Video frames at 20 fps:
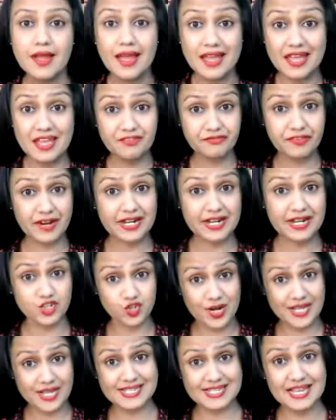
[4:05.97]
If while
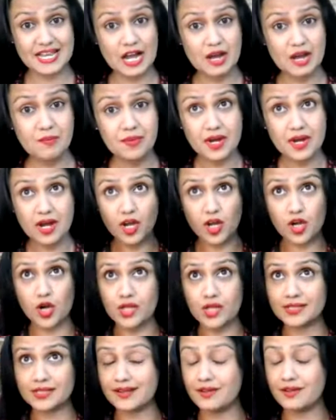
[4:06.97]
dressing up, a
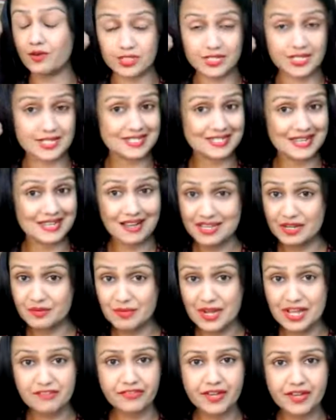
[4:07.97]
cloth got stuck in
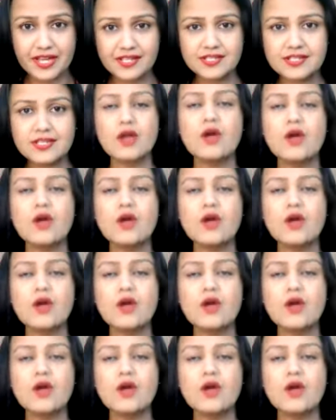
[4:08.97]
my face,